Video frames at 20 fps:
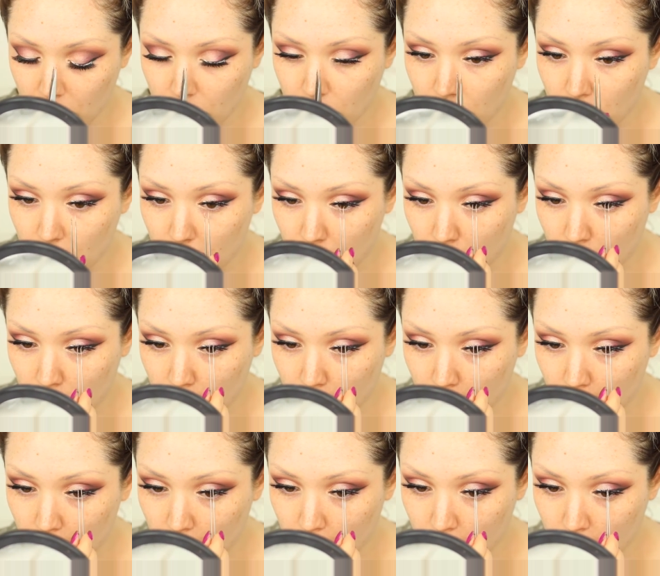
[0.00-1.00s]

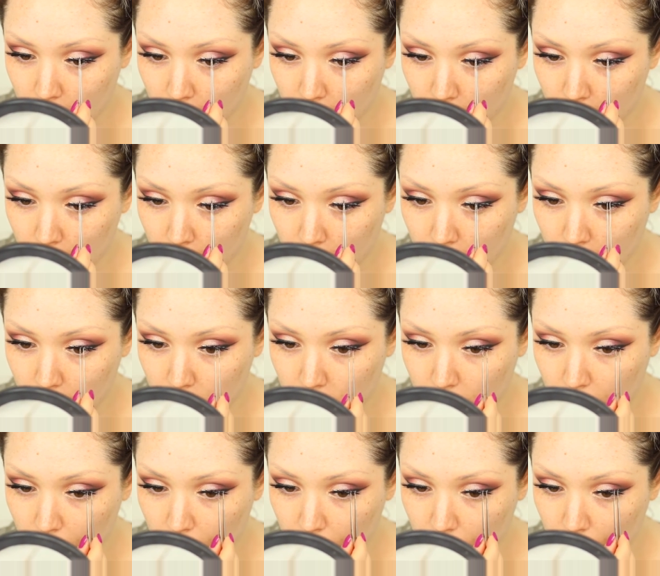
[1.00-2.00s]

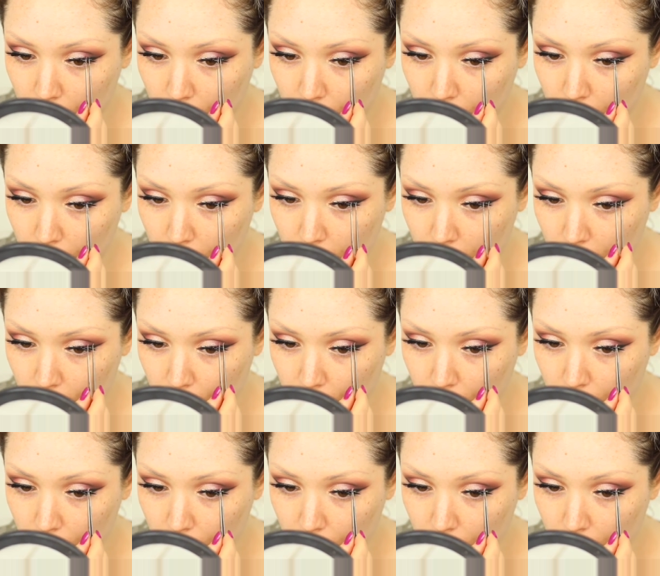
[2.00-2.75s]
(silence)